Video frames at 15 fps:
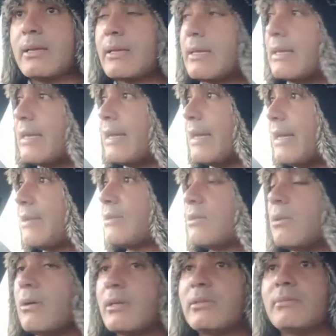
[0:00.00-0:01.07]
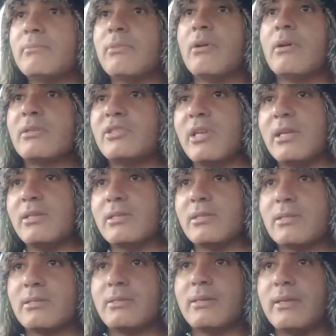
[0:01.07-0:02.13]
Yeah, there's a lot of
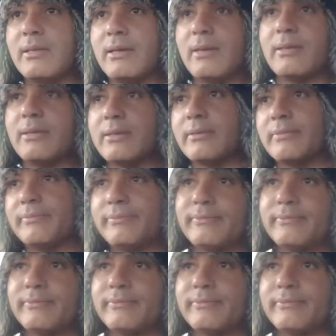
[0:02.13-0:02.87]
changes in that year.